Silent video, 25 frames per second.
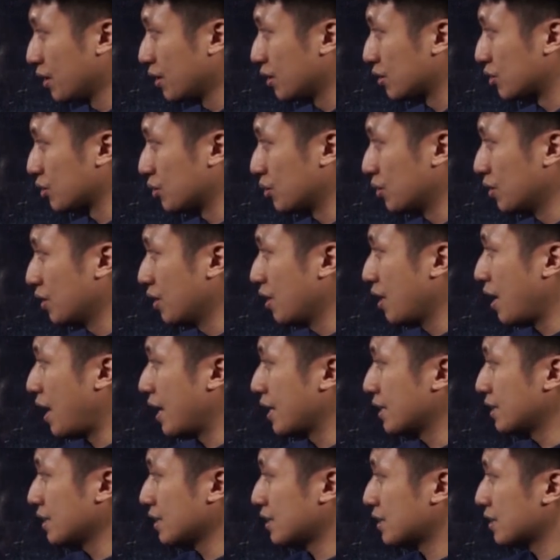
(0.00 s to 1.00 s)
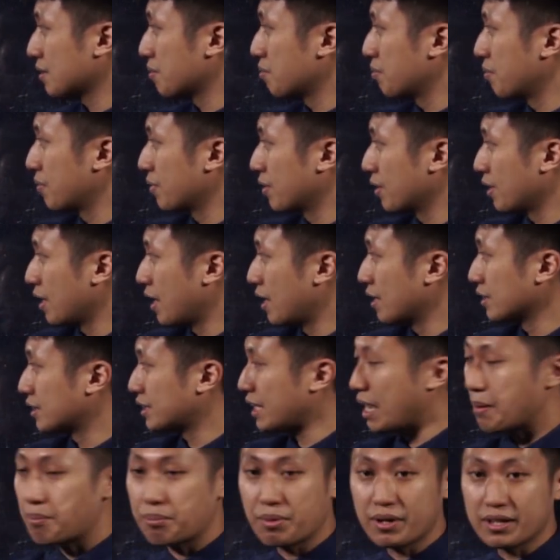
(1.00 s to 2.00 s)
So I just
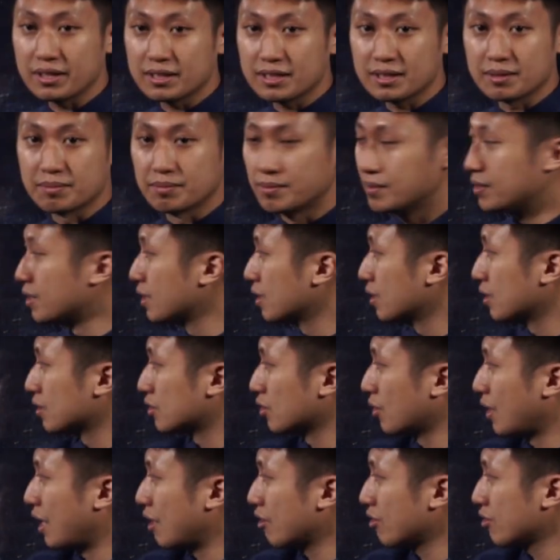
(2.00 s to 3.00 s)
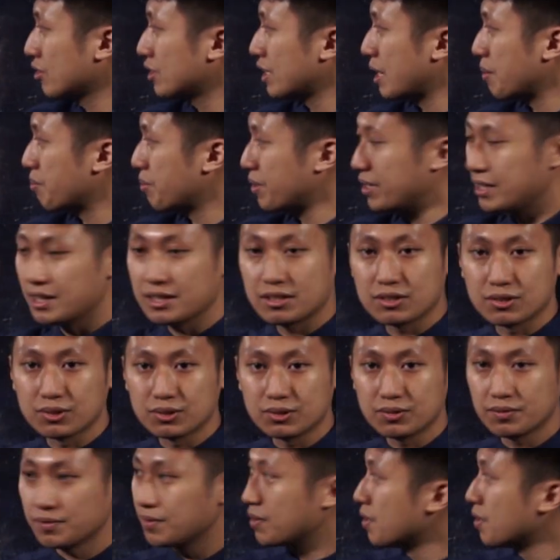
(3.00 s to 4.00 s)
separate them. So how do you separate these two?